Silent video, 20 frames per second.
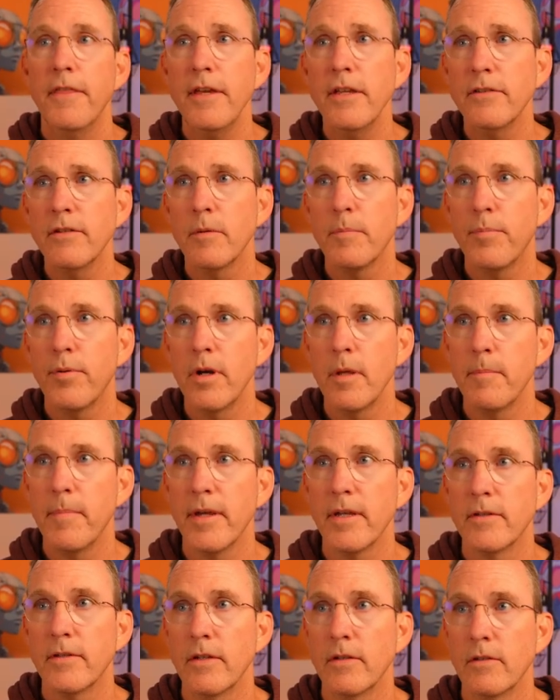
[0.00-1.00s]
and these are pretty
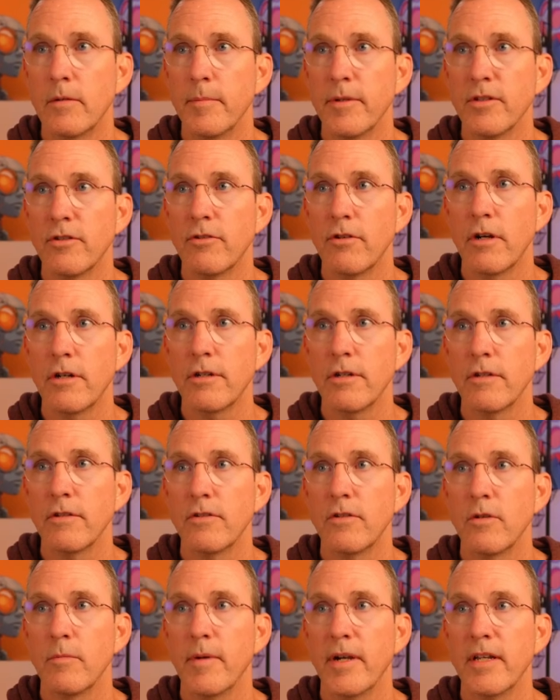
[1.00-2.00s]
big system
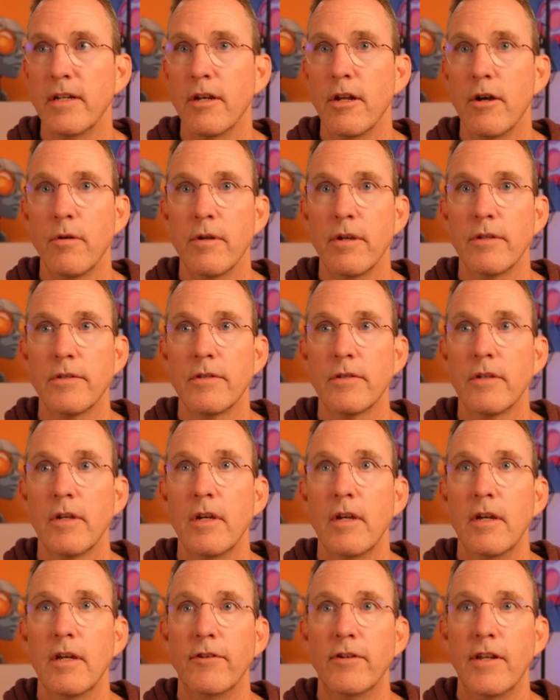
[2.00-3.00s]
instructions you might notice
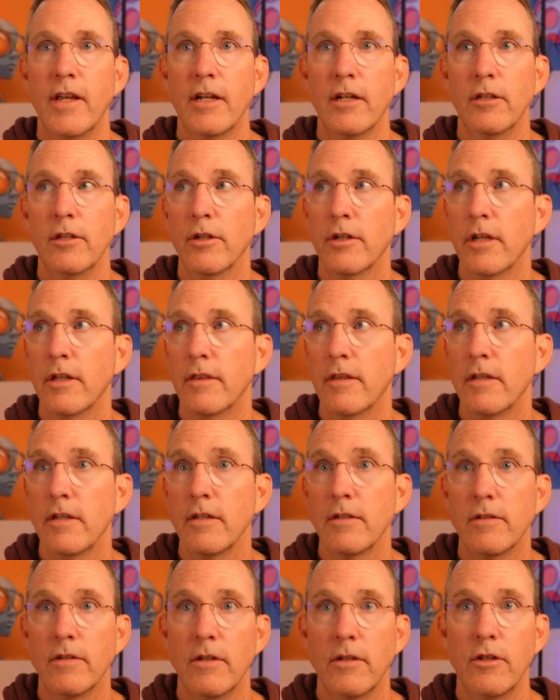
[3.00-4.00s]
if you take a look at
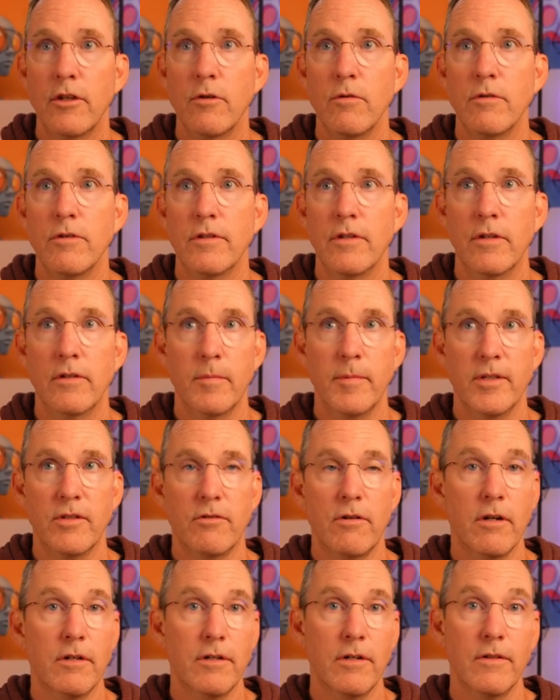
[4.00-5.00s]
these huge system
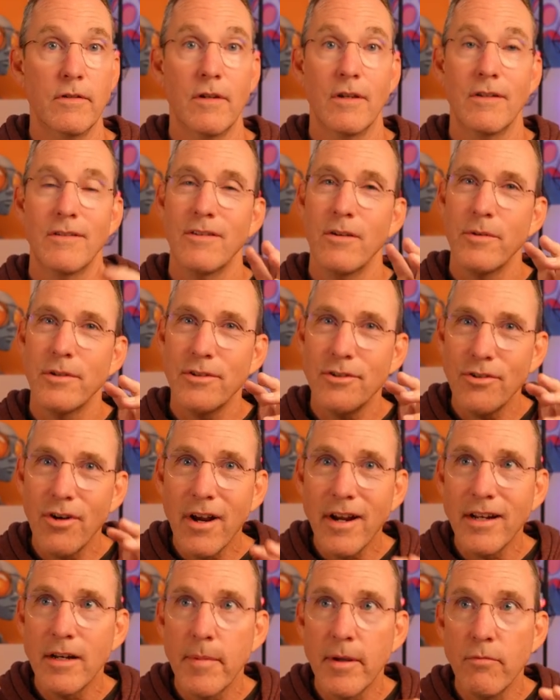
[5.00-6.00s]
instructions. So it's
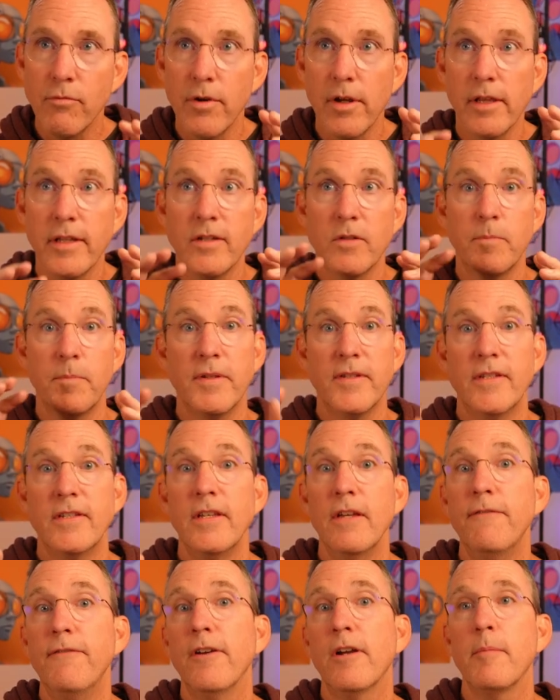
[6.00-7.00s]
trying to be really
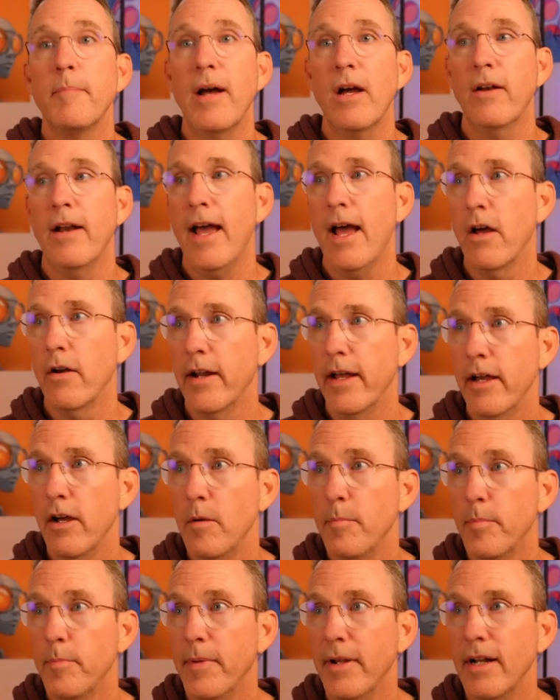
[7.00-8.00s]
specific about how to
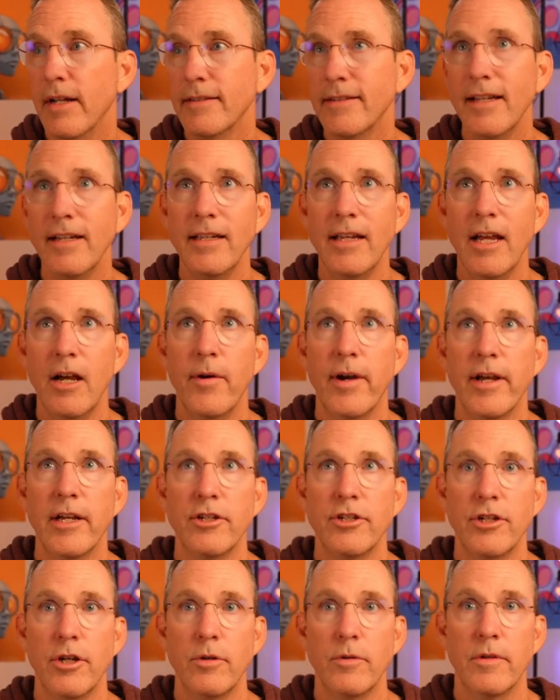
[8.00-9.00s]
help, but I'll tell you how I
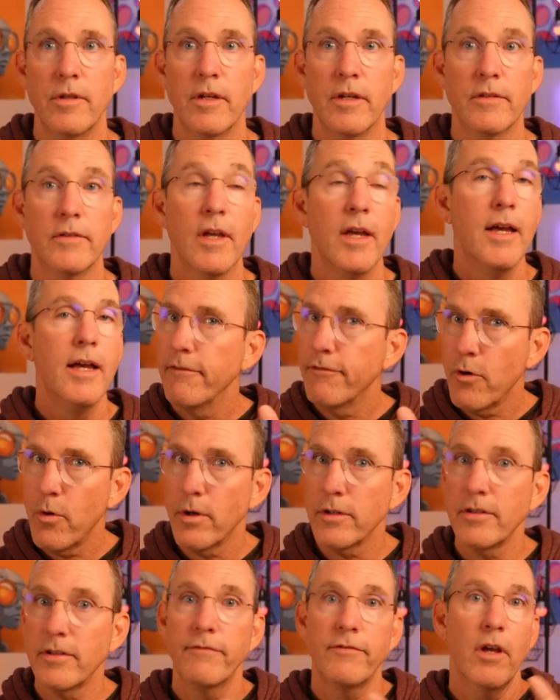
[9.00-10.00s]
showed this. Of
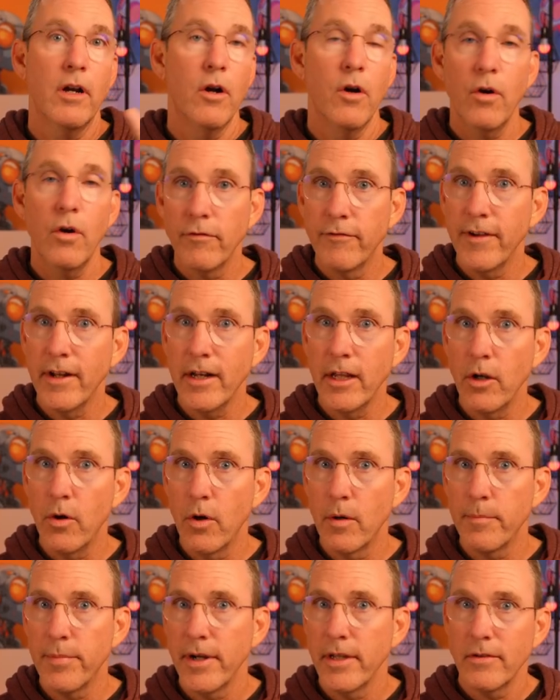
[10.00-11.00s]
course, I've done a whole video
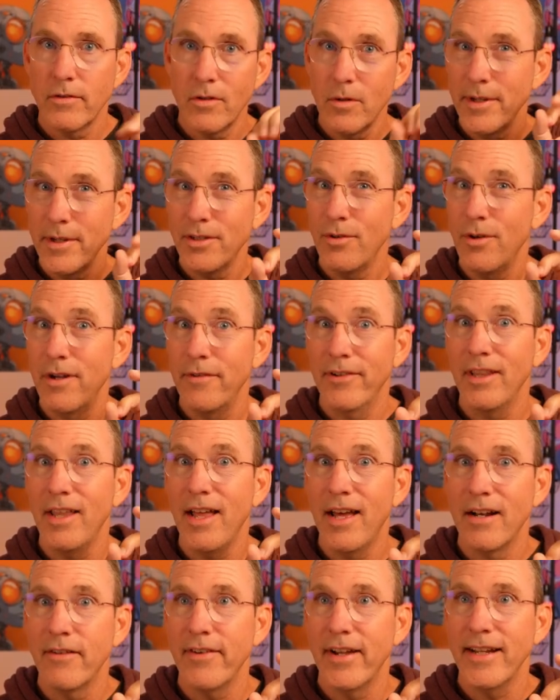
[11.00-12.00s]
on brainstorming, so I have a
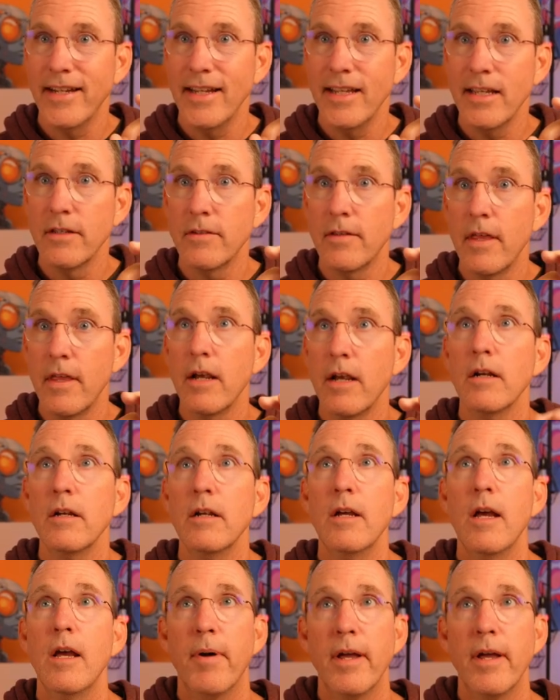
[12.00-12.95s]
lot of ideas there,